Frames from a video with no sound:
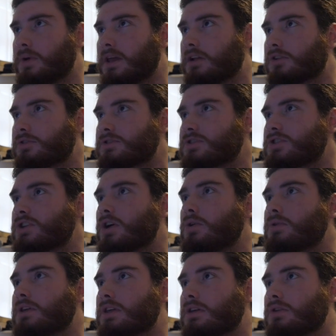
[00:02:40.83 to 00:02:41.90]
it'll show
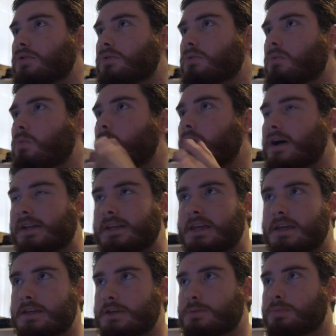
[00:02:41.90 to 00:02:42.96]
you what
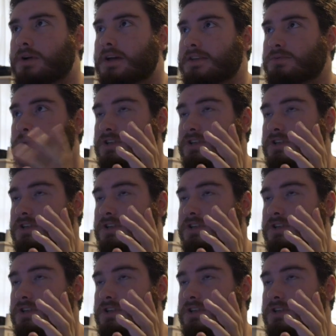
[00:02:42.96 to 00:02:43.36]
key you press,